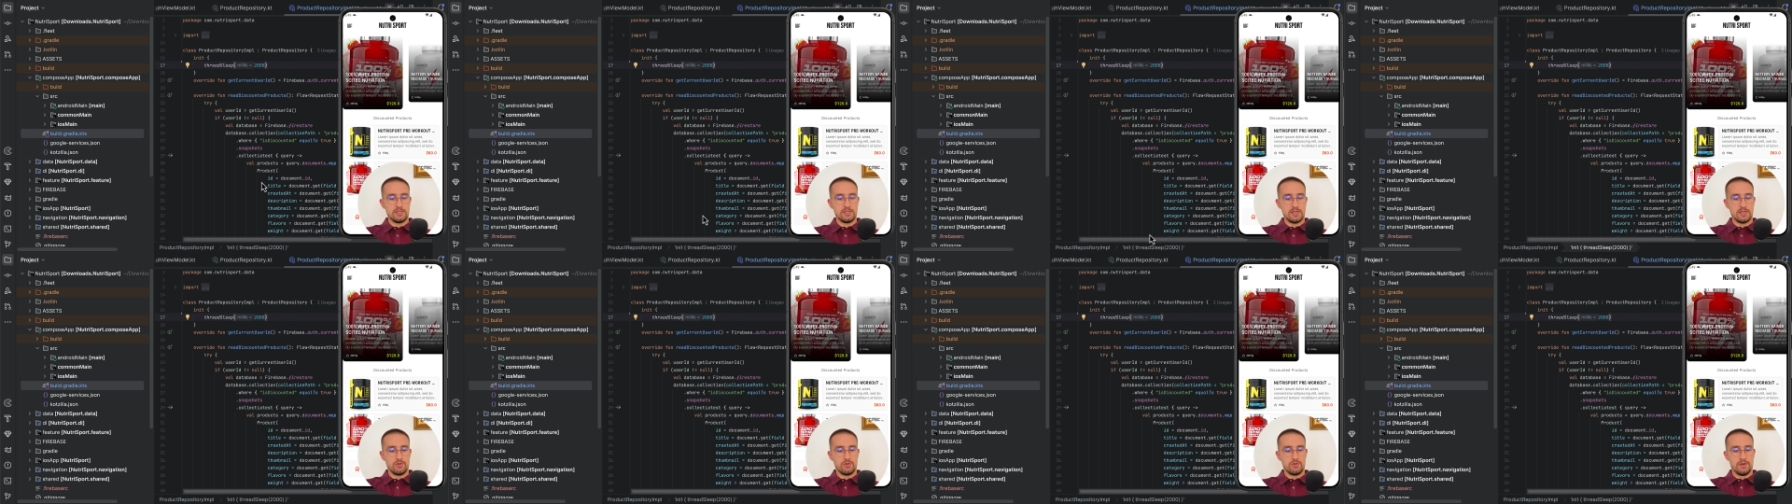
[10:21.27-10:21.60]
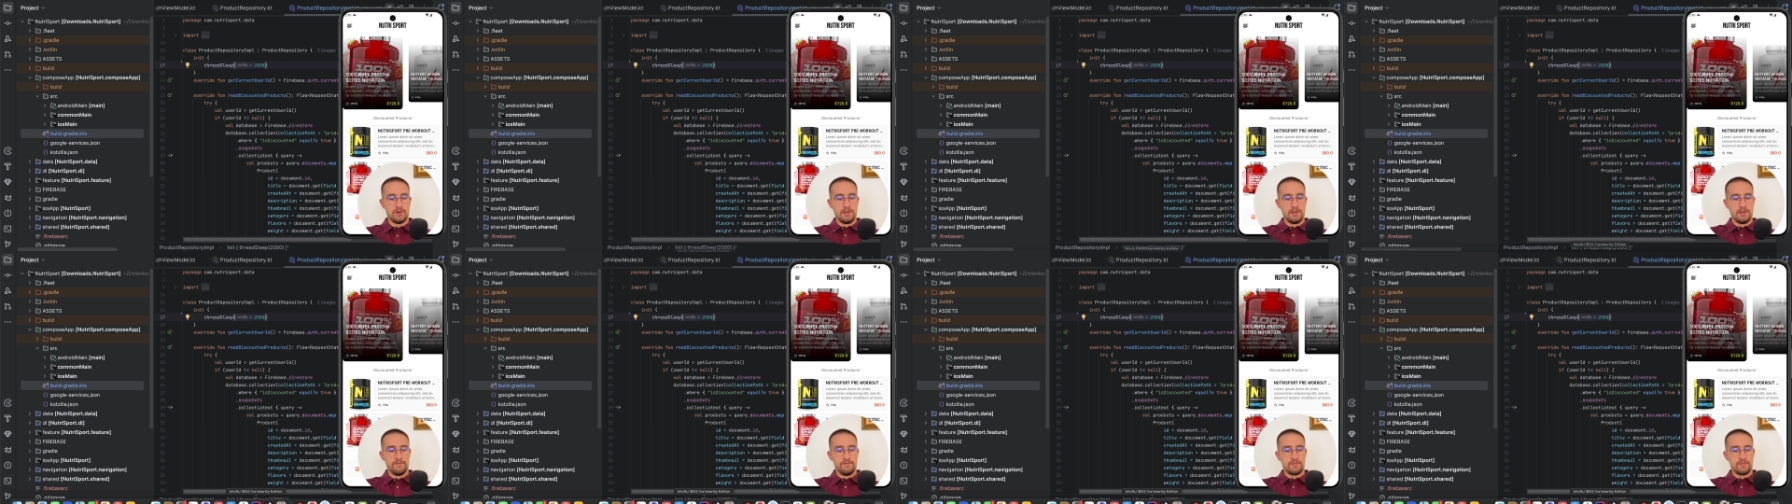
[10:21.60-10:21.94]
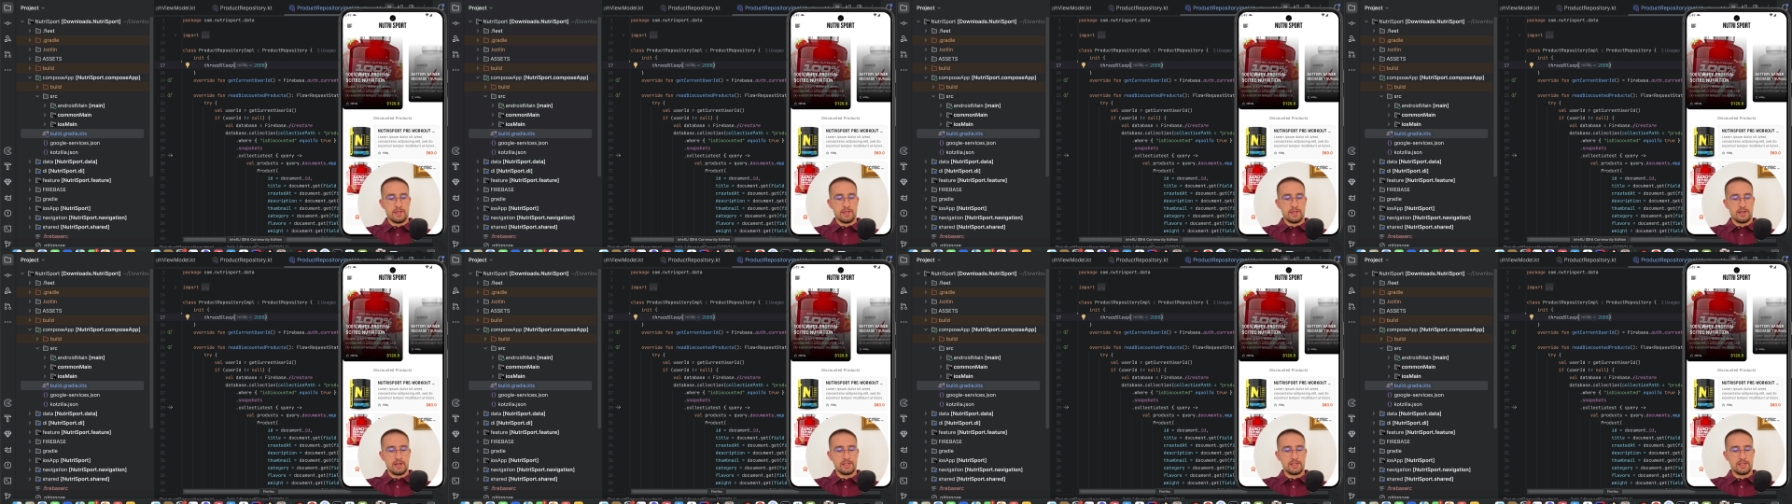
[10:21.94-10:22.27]
So
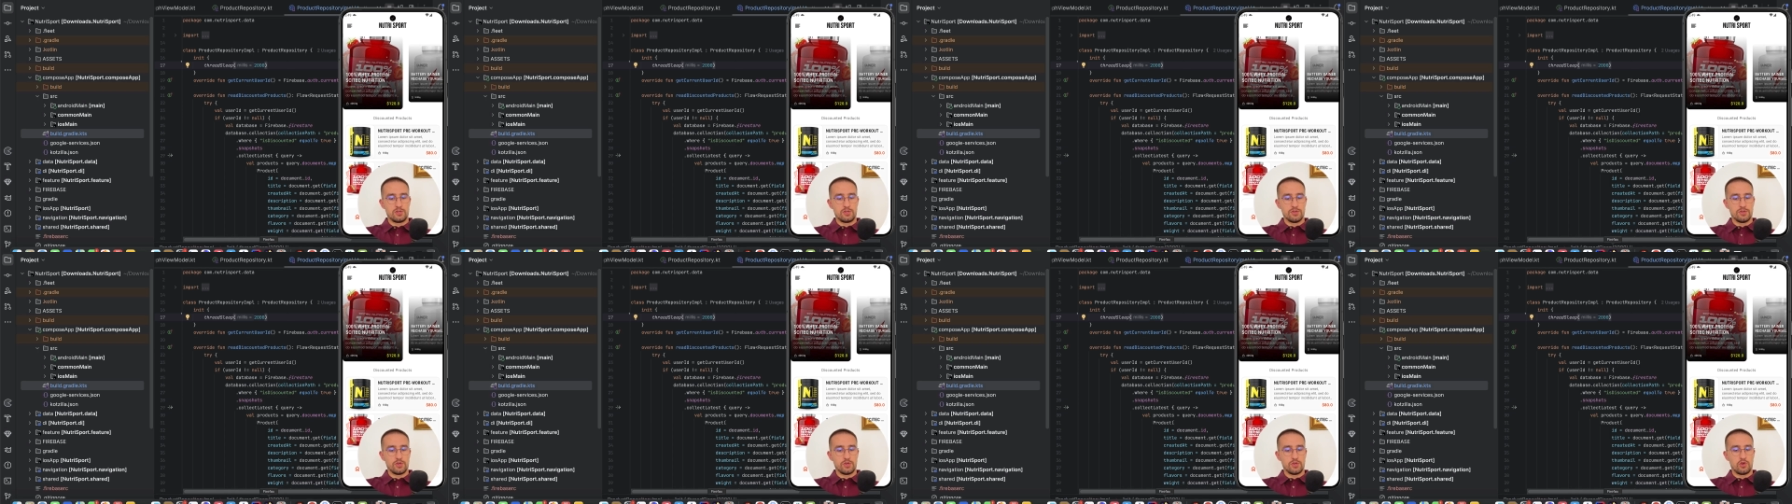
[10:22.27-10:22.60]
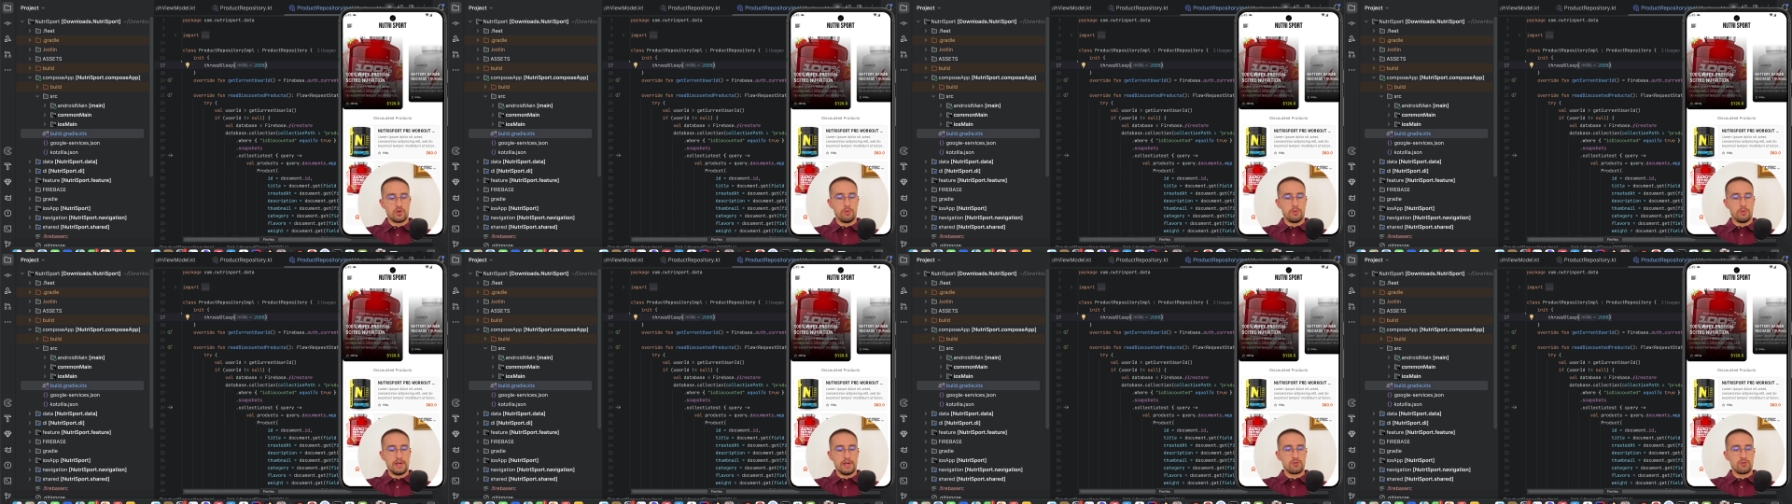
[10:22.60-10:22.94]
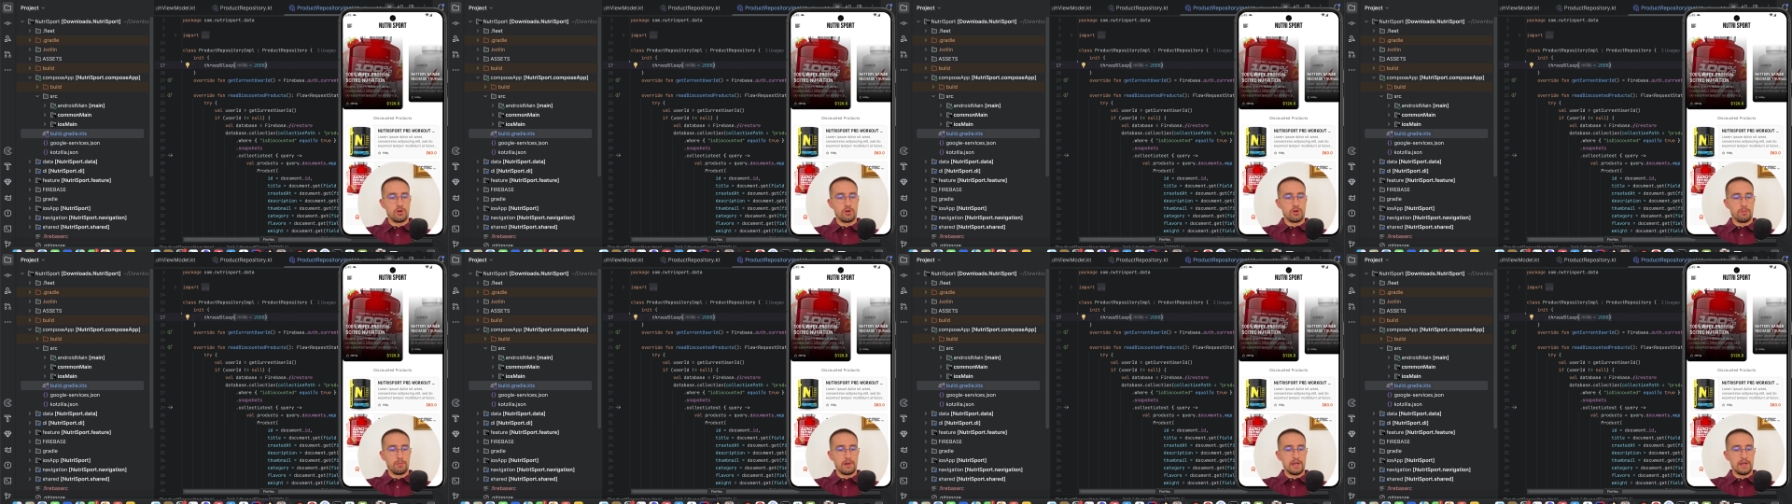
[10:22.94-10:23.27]
let's also go back to
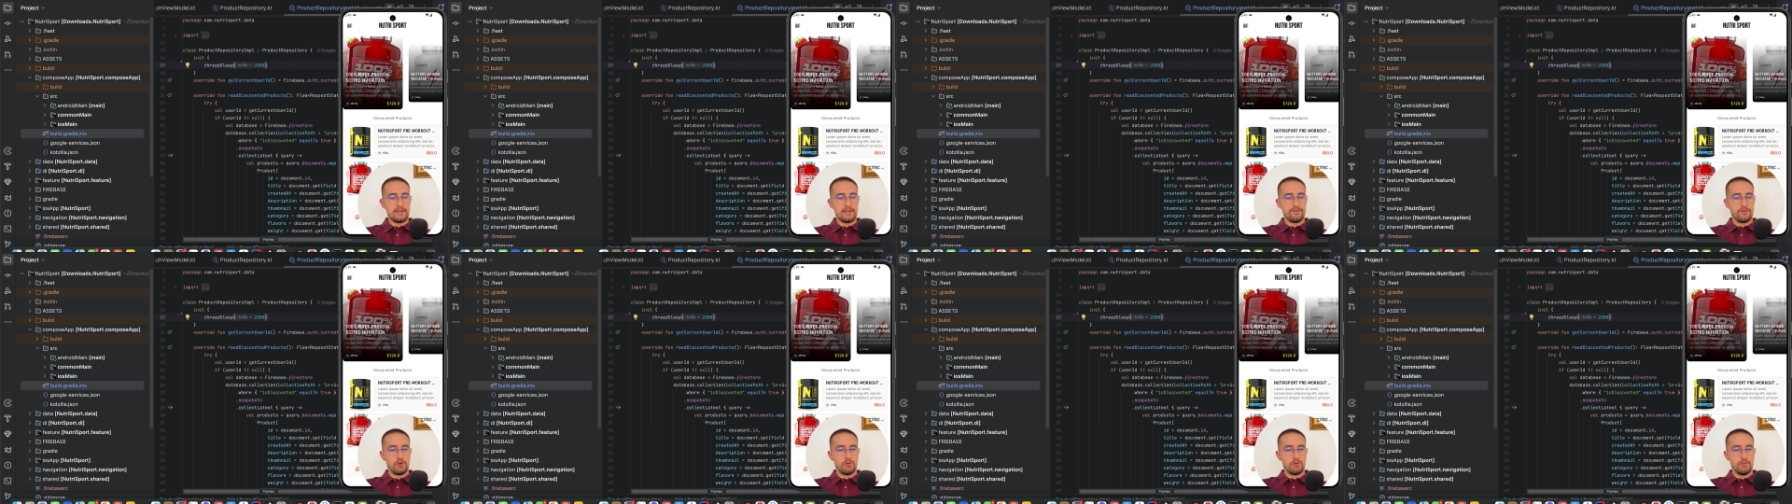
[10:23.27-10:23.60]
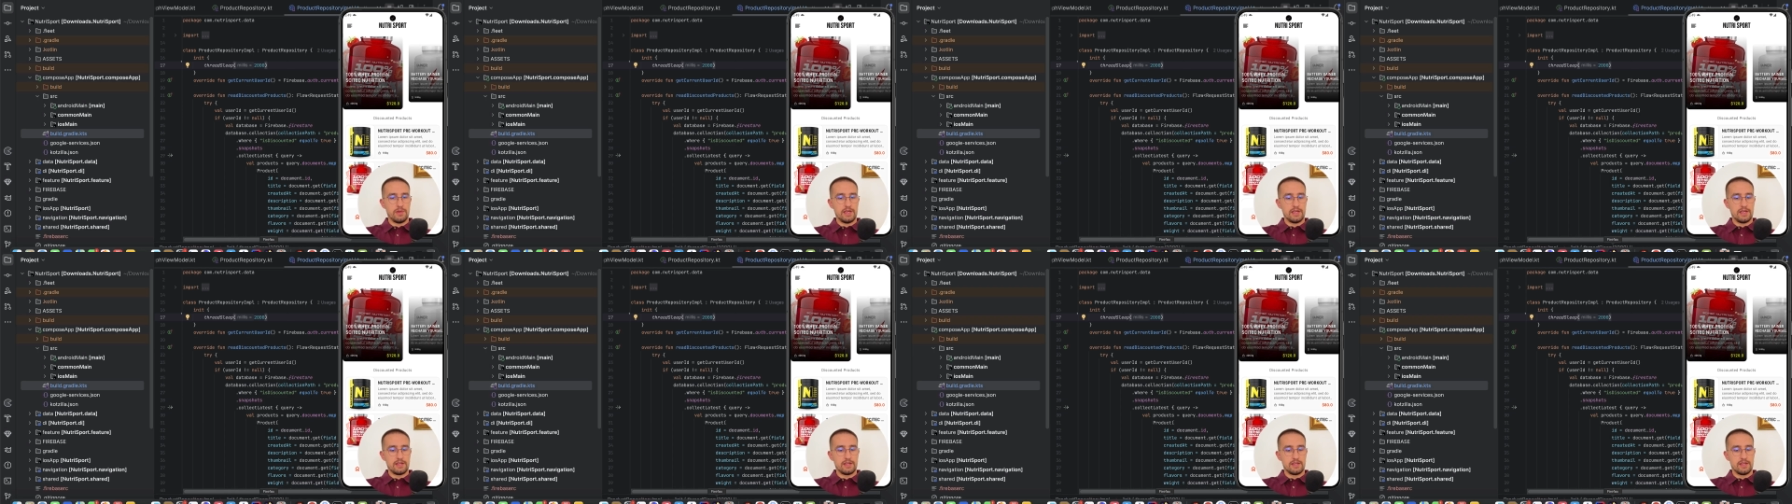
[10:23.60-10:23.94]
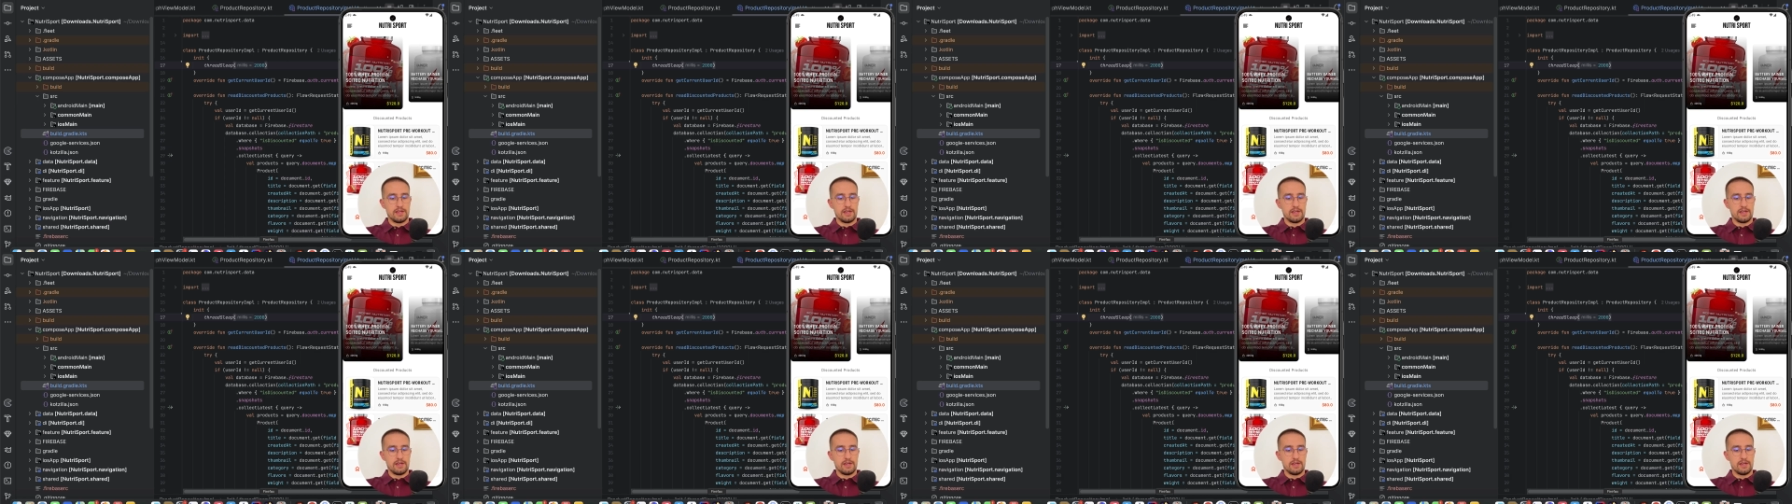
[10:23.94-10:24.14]
our platform and